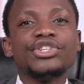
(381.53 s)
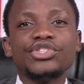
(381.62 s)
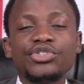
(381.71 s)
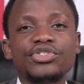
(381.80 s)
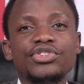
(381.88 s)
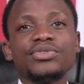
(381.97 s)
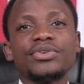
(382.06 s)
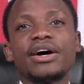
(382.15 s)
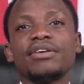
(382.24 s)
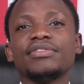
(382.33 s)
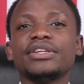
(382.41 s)
Should you
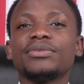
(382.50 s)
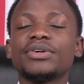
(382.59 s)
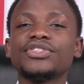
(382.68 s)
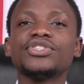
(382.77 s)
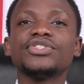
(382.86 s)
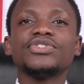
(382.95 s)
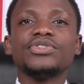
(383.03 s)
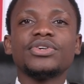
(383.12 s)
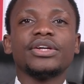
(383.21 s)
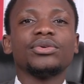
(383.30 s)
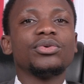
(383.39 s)
have any questions, you
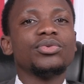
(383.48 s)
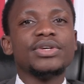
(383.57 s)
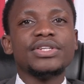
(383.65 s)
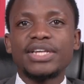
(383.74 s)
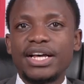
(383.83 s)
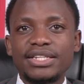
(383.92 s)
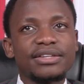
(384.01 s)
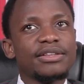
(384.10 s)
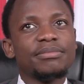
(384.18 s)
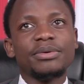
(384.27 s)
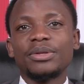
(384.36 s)
can always ask
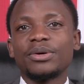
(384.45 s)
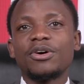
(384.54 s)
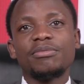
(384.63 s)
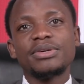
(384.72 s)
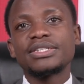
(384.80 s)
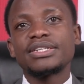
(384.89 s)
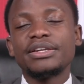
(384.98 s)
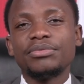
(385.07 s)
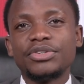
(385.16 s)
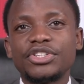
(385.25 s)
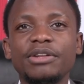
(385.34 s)
them in the comments,
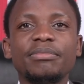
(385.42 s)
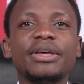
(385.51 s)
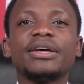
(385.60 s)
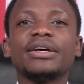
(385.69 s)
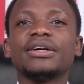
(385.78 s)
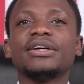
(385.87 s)
and we shall make